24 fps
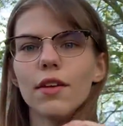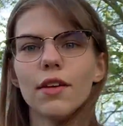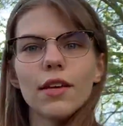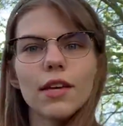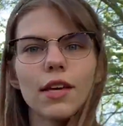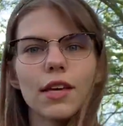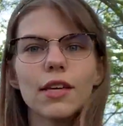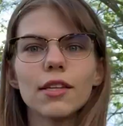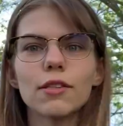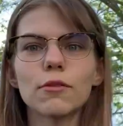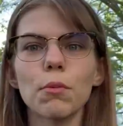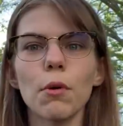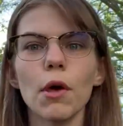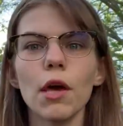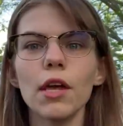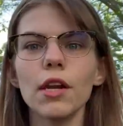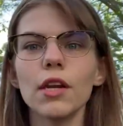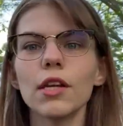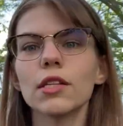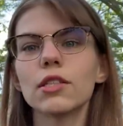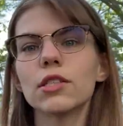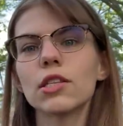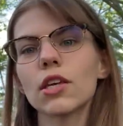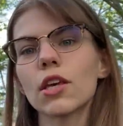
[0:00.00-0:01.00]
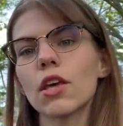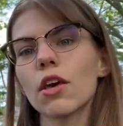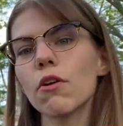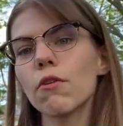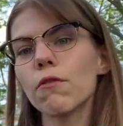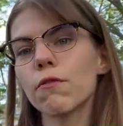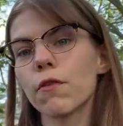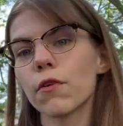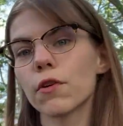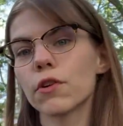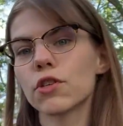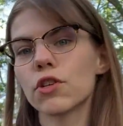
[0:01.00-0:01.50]
he's planning to
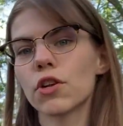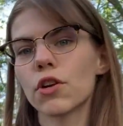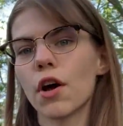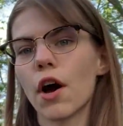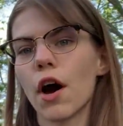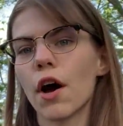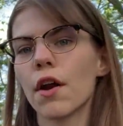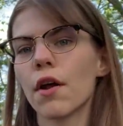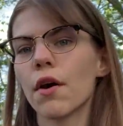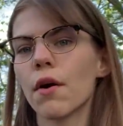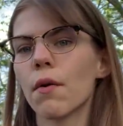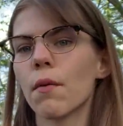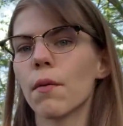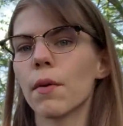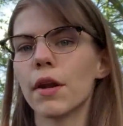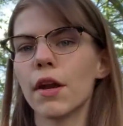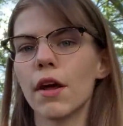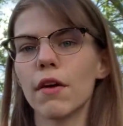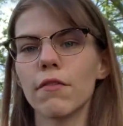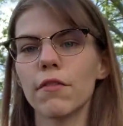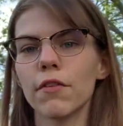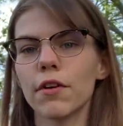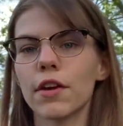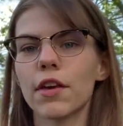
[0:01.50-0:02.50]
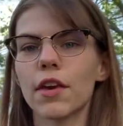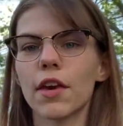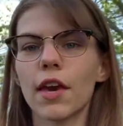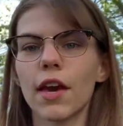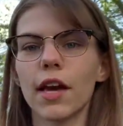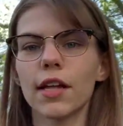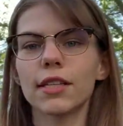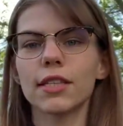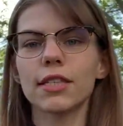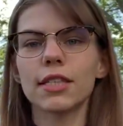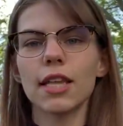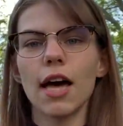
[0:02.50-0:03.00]
kill Fortunato whenever he
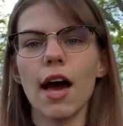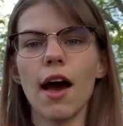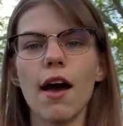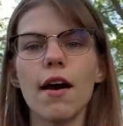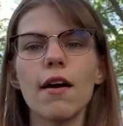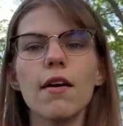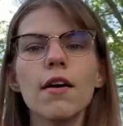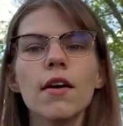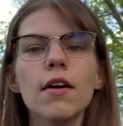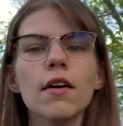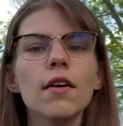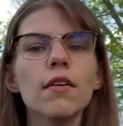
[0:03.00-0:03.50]
gets that